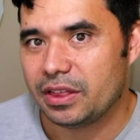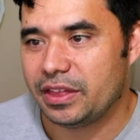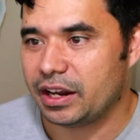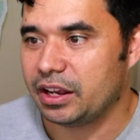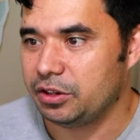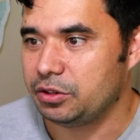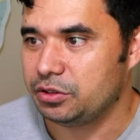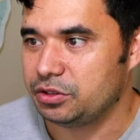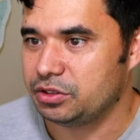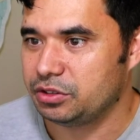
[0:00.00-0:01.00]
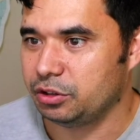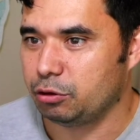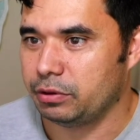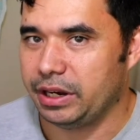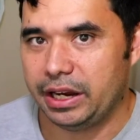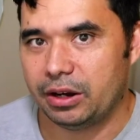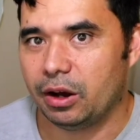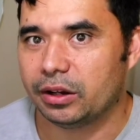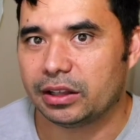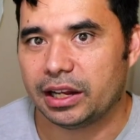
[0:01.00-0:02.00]
that I use to create
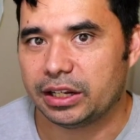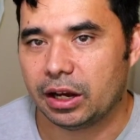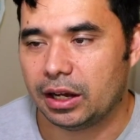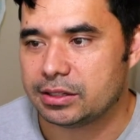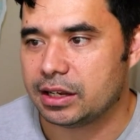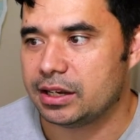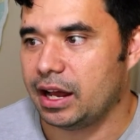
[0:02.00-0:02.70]
online content.